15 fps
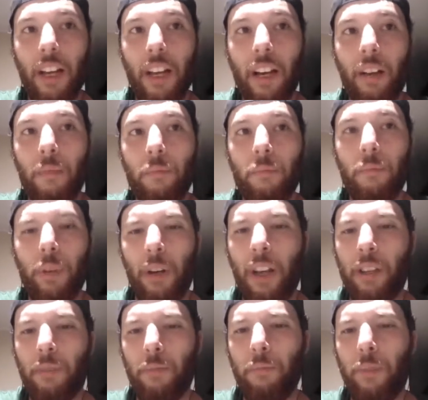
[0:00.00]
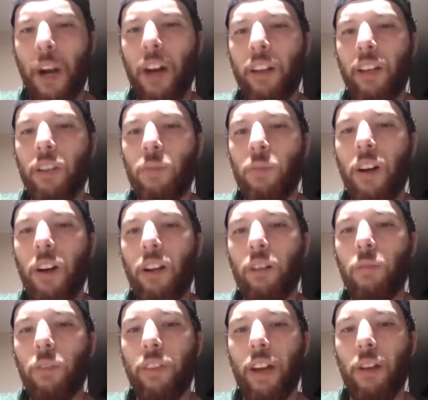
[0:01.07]
but as body as
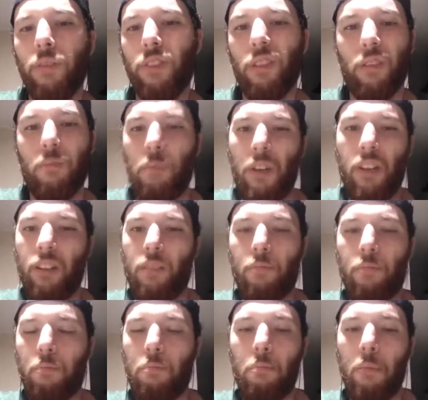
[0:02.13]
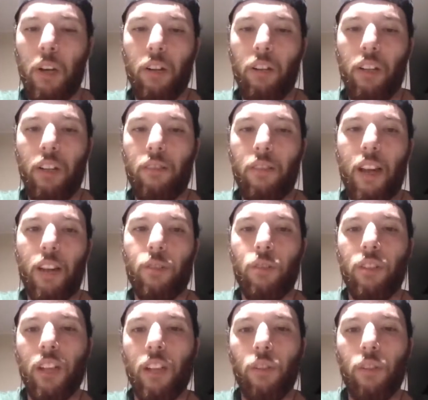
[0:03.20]
well, without just being merely
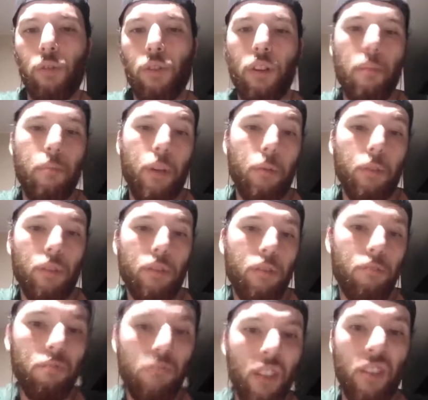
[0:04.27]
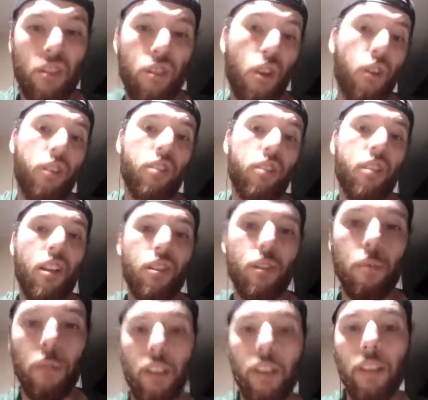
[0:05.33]
extra dilution and bubbles, as soda tends
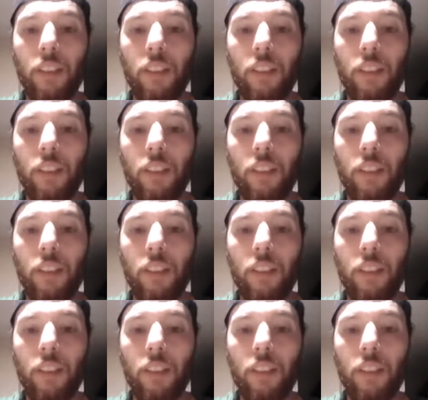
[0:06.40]
to be.